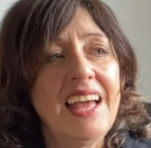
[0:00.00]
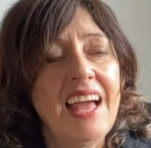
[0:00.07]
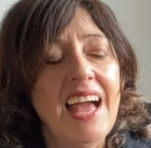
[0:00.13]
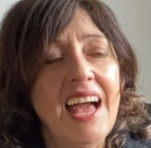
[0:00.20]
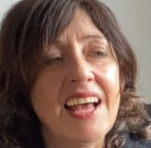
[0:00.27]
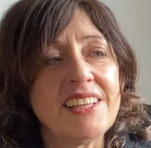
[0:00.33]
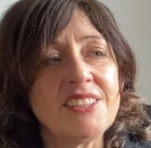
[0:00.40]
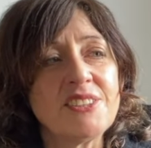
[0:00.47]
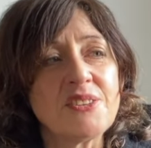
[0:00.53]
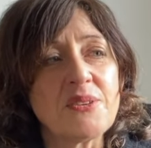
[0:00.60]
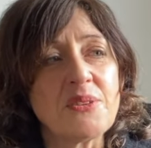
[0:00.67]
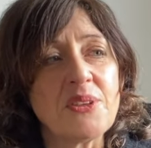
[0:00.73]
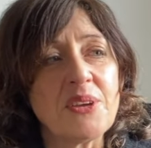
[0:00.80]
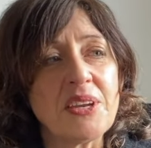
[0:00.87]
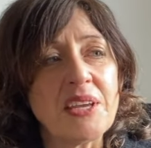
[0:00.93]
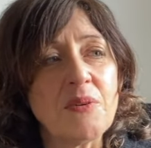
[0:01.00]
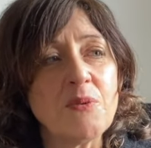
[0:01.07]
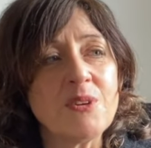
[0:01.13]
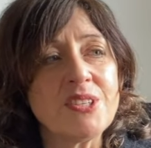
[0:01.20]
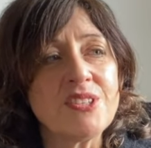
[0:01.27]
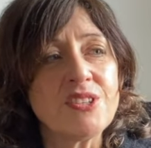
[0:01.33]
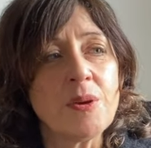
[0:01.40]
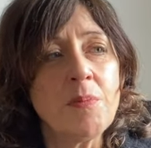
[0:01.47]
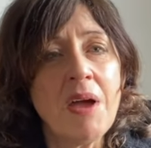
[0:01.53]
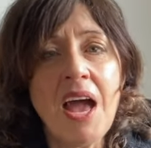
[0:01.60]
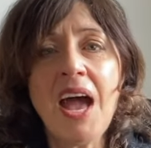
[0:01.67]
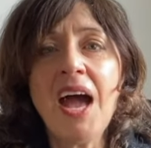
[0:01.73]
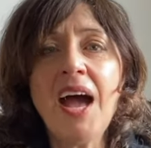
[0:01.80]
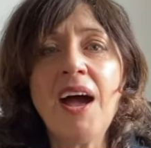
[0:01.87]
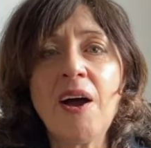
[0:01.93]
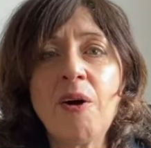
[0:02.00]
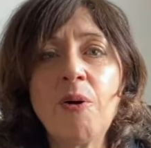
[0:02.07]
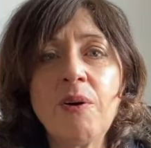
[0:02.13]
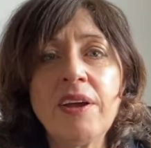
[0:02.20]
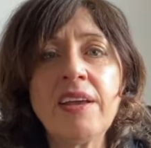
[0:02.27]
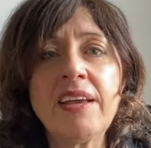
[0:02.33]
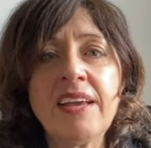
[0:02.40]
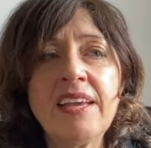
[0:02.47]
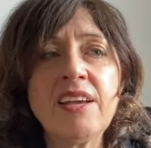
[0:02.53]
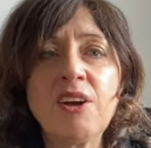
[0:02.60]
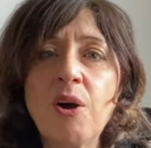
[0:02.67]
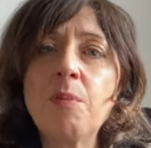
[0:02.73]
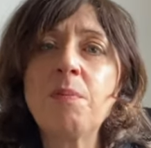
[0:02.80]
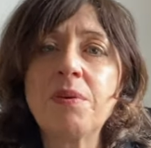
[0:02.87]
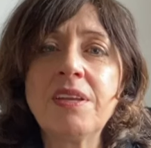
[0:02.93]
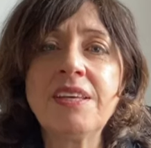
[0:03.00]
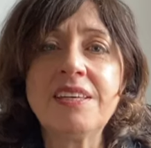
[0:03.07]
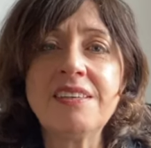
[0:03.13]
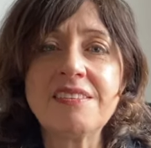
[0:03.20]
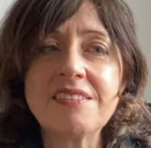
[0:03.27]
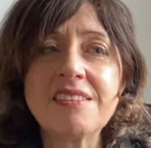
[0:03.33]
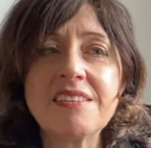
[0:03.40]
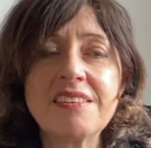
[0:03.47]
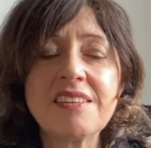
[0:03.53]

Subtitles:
and that it was somehow incomplete,